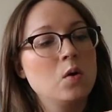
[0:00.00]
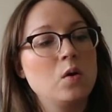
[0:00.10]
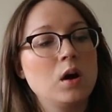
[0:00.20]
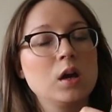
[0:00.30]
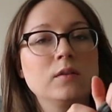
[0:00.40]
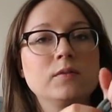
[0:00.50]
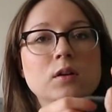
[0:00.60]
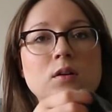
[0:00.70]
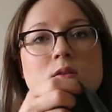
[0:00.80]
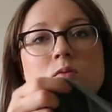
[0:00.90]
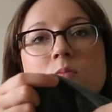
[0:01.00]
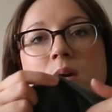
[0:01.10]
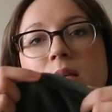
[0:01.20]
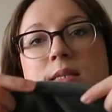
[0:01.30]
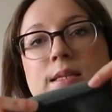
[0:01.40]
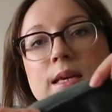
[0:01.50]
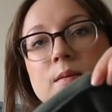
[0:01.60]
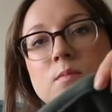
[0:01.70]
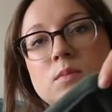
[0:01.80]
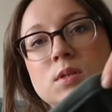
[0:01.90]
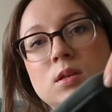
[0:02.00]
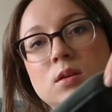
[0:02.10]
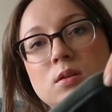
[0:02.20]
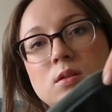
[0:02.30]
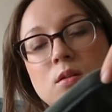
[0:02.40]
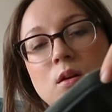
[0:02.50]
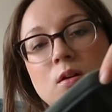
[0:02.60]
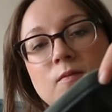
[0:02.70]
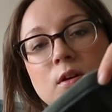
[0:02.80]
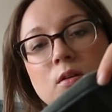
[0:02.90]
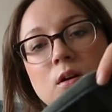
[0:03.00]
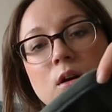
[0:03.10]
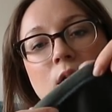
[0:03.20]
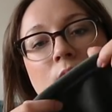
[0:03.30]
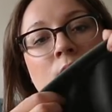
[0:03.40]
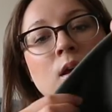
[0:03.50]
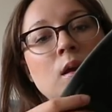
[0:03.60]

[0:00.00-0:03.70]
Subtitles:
or overlocked all my seams using the overlocker.